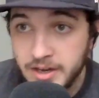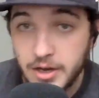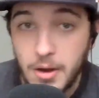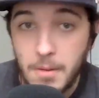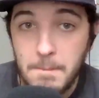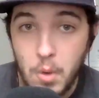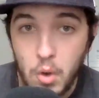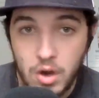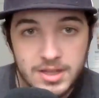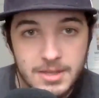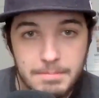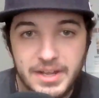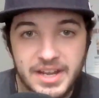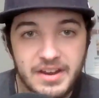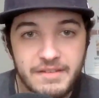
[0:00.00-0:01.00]
You know, more on
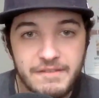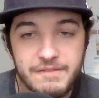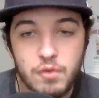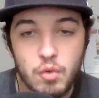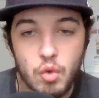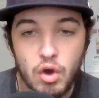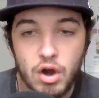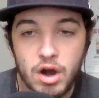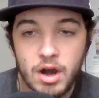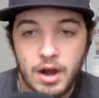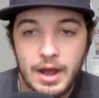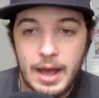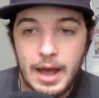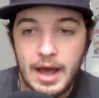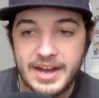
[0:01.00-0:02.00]
the plate for
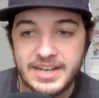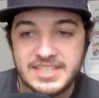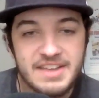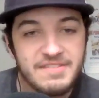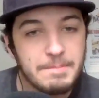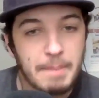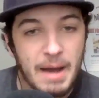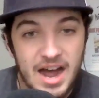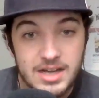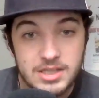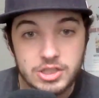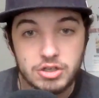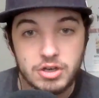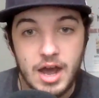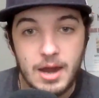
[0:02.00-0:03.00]
uh, David
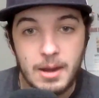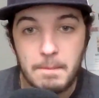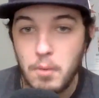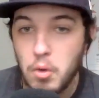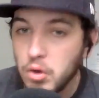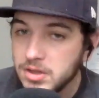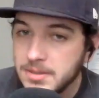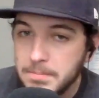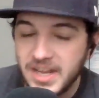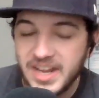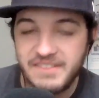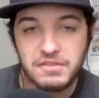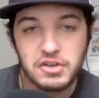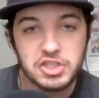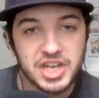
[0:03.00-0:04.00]
Pastrnak, more on the
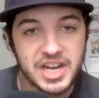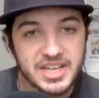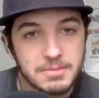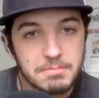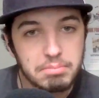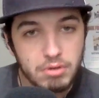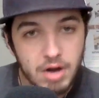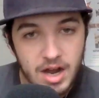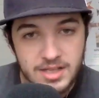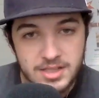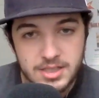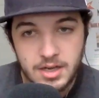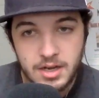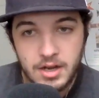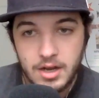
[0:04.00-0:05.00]
plate for Jake
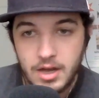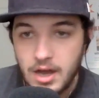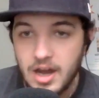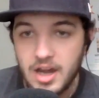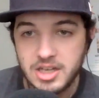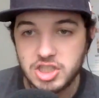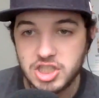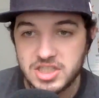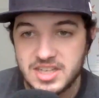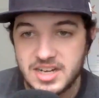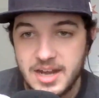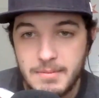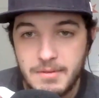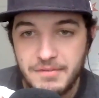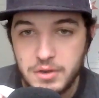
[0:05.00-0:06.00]
DeBrusk, uh, just to
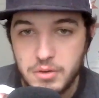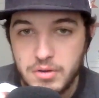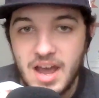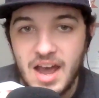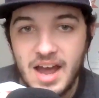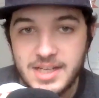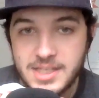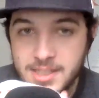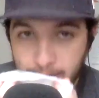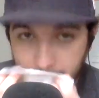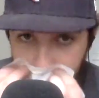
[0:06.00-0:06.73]
name a few guys.